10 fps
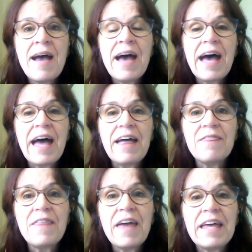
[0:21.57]
and
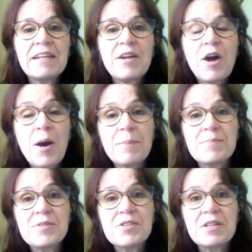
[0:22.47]
then
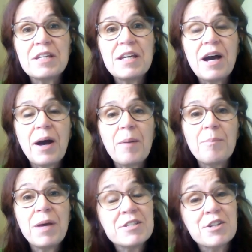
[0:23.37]
comes
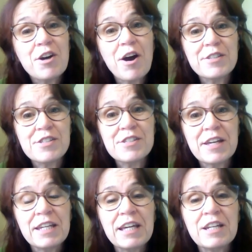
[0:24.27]
Pentecost
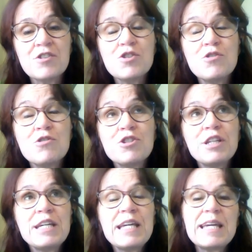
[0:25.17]
Sunday, and it's
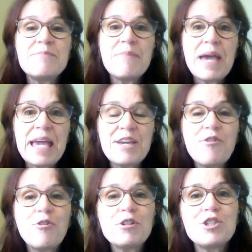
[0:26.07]
usually in May
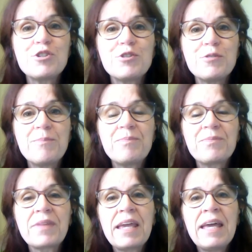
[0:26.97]
or June.
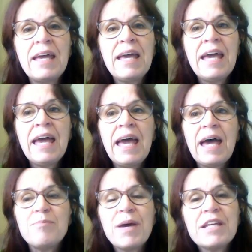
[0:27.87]

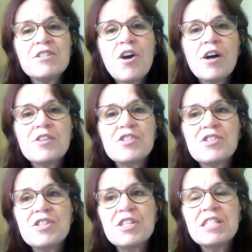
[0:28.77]
And Pentecost
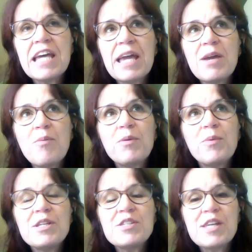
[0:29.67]
is the day when
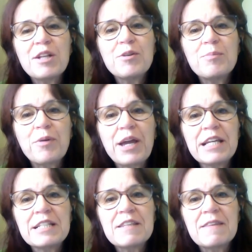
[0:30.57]
we
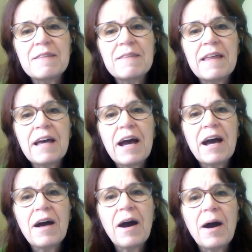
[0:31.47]
celebrate
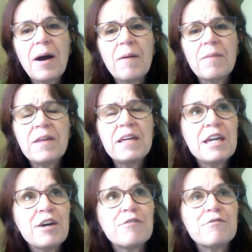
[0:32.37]
the
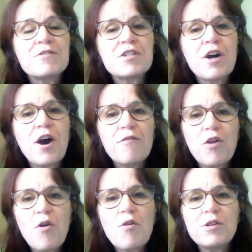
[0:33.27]
gift of the
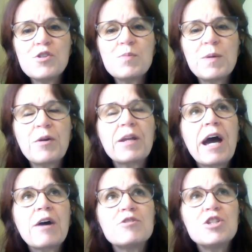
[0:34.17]
Holy Spirit,
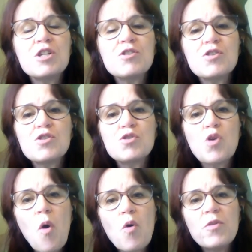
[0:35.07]
how Jesus
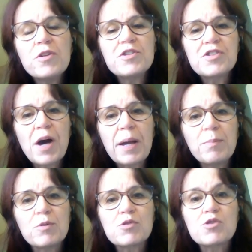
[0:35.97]
told the
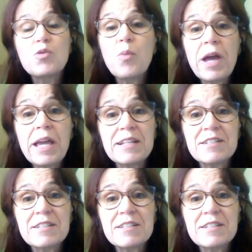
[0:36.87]
disciples to wait